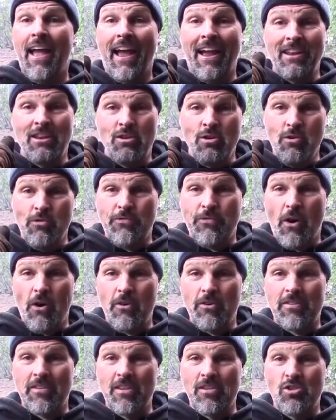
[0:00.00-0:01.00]
and you
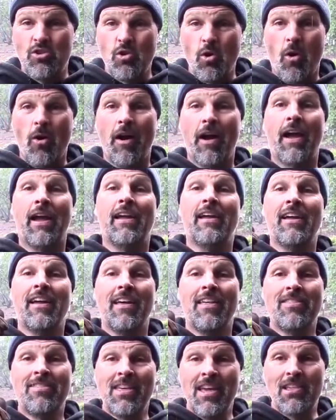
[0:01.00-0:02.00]
folks enjoy
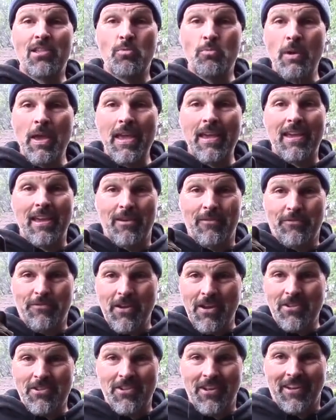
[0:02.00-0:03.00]
This Week in
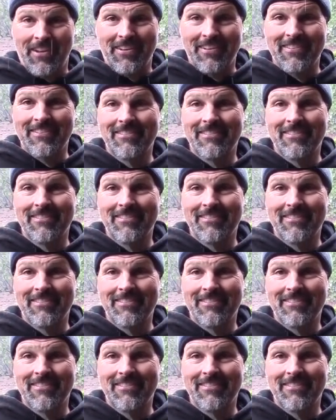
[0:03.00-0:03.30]
Fishing.